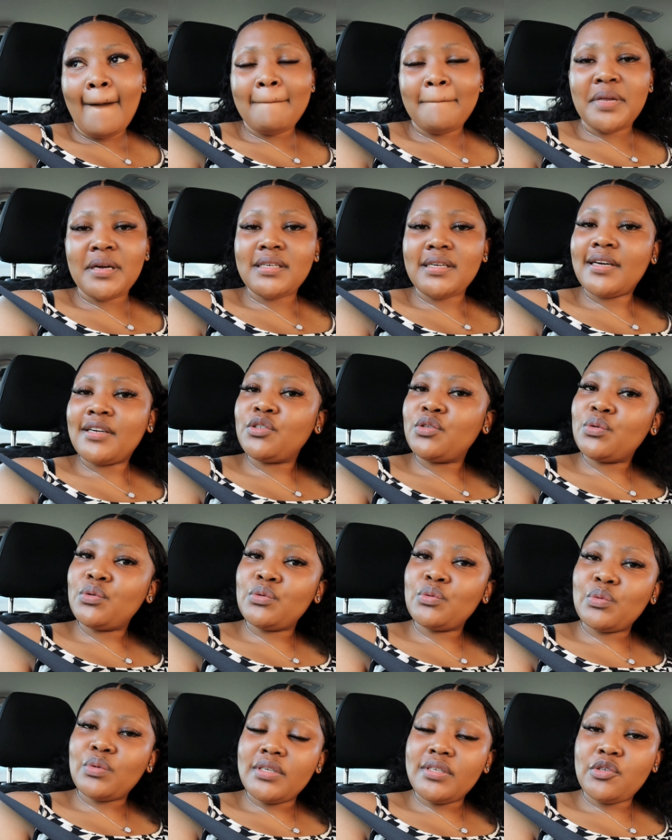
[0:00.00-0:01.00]
but I
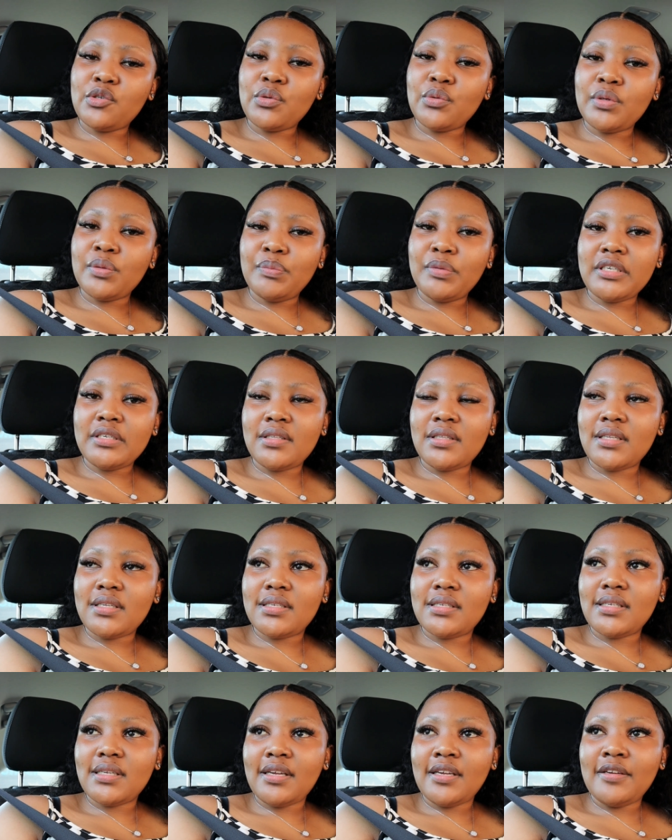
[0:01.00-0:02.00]
don't want to repeat the
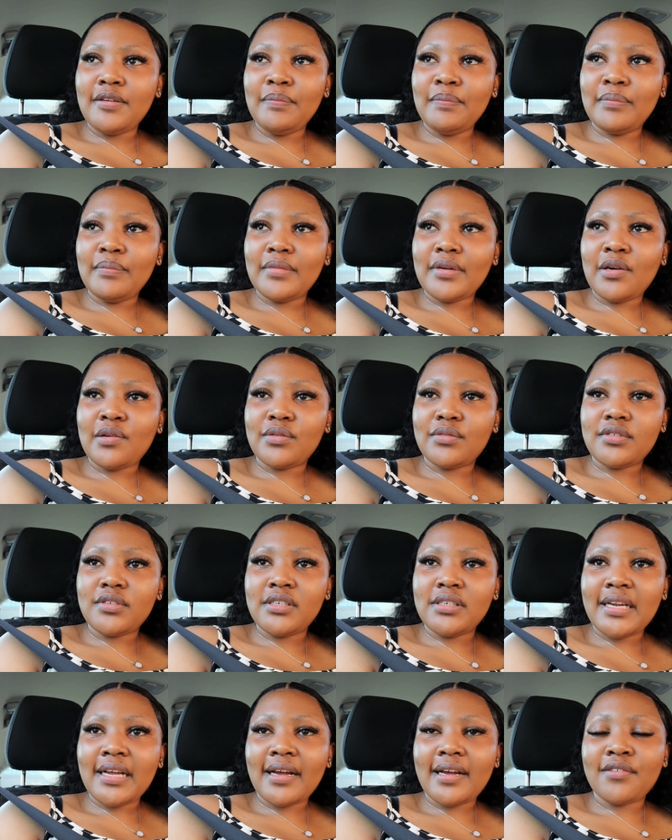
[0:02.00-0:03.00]
same
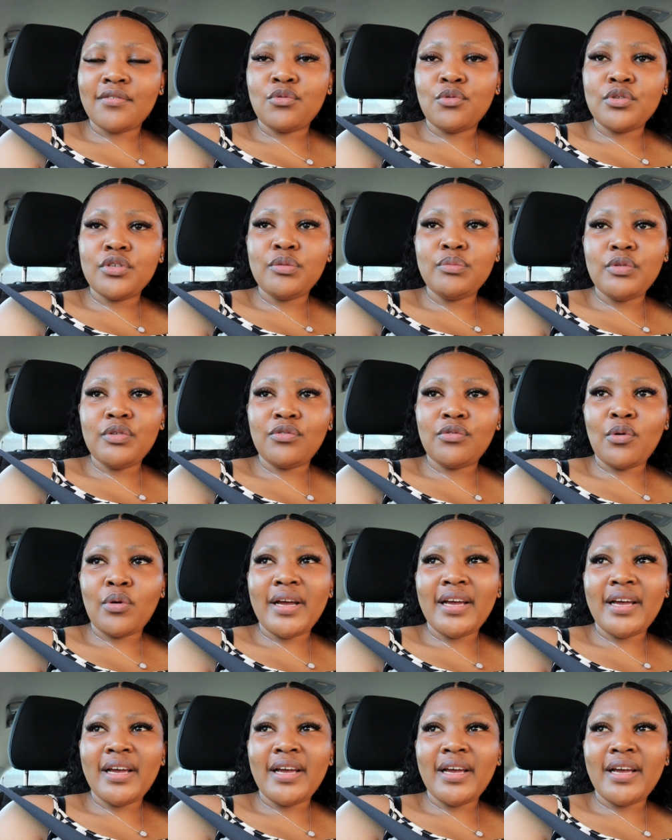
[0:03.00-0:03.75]
outfit like I've worn it before.